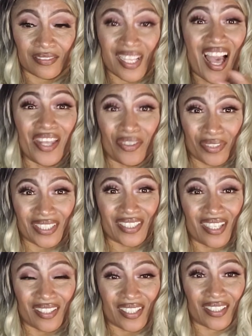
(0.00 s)
I don't get
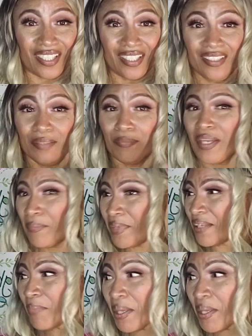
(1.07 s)
down like that. But I mean,